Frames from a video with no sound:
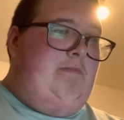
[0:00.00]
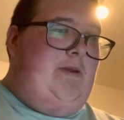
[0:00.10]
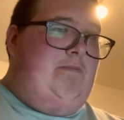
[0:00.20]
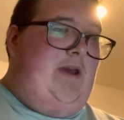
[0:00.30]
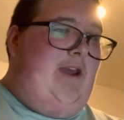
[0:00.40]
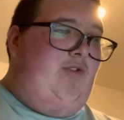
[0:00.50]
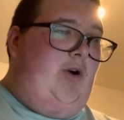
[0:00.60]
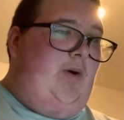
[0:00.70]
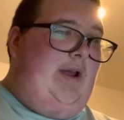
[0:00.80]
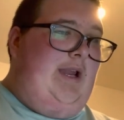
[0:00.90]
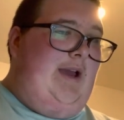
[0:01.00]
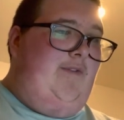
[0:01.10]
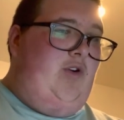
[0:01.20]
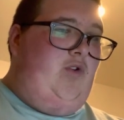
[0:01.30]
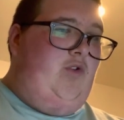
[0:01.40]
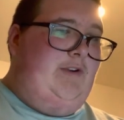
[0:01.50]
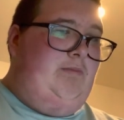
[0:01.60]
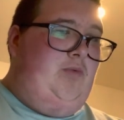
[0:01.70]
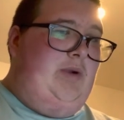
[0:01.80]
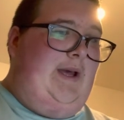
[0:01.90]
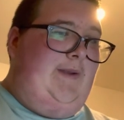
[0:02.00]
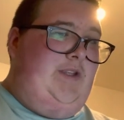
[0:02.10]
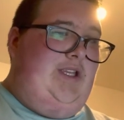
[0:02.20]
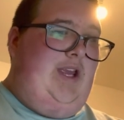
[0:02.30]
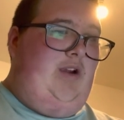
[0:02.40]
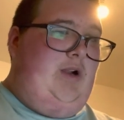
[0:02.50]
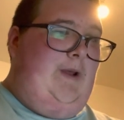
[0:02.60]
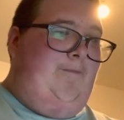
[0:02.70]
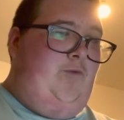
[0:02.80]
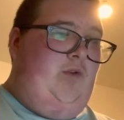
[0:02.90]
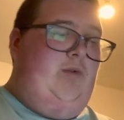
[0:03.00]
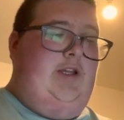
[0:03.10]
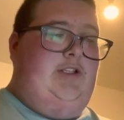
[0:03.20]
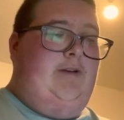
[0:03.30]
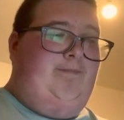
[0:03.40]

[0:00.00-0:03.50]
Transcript: meet payroll, and have a credible plan to take the club forward.